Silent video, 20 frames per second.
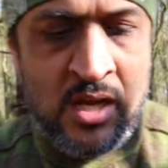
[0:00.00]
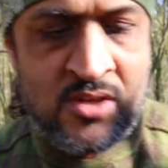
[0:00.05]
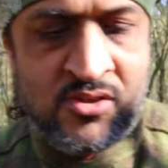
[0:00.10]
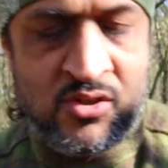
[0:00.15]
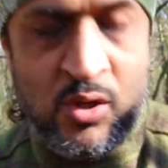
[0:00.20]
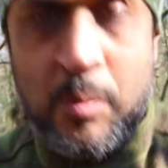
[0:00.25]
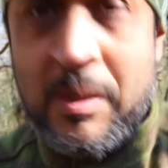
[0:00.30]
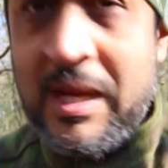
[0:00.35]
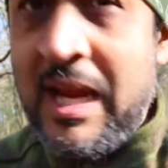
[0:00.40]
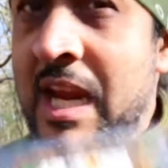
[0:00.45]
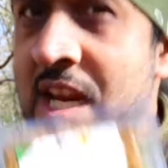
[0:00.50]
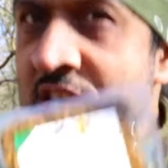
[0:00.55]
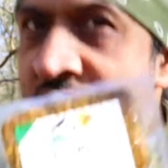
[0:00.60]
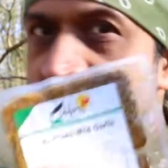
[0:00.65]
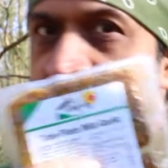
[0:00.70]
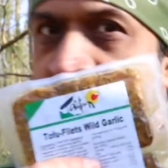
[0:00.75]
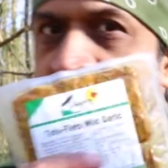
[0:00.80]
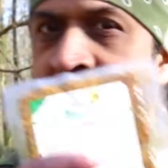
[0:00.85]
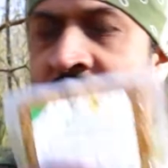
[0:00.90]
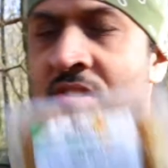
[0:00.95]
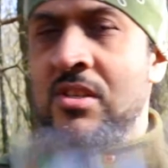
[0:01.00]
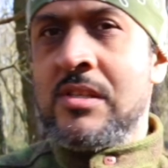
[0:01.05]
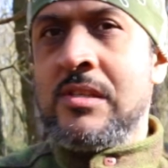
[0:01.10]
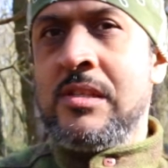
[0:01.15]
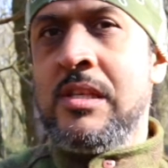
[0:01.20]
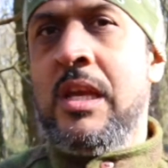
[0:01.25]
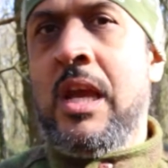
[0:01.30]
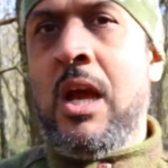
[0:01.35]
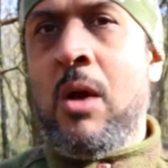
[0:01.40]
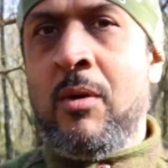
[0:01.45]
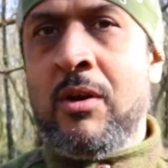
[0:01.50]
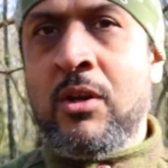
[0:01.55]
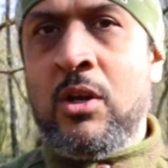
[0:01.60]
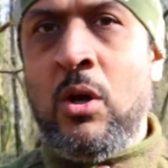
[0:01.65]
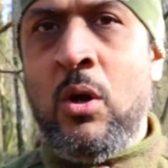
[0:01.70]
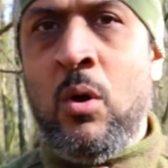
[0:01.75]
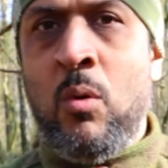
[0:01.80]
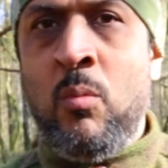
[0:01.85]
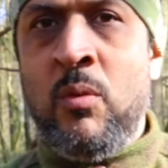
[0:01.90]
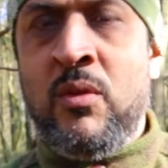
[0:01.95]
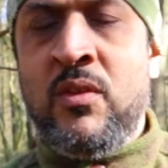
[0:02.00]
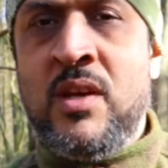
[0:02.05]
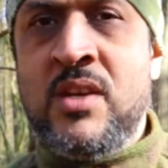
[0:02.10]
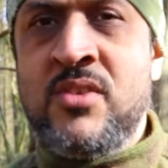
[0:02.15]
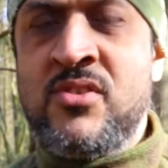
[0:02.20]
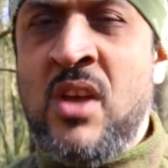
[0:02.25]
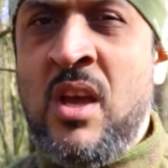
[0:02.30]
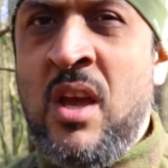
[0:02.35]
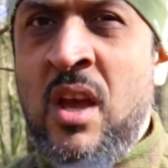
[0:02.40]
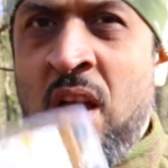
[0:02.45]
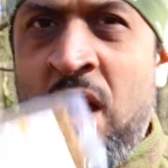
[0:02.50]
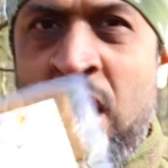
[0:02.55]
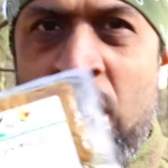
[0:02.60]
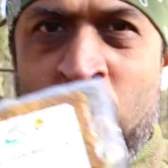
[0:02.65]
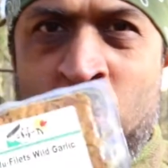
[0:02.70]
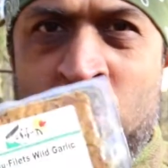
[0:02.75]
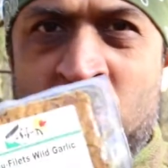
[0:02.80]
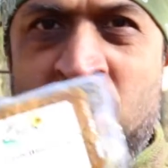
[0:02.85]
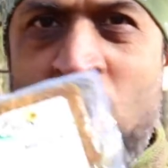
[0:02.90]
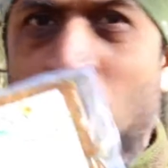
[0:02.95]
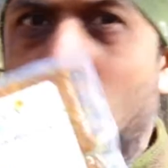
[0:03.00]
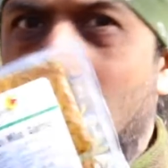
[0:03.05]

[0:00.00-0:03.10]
so it'll be interesting to see how i get on with this and also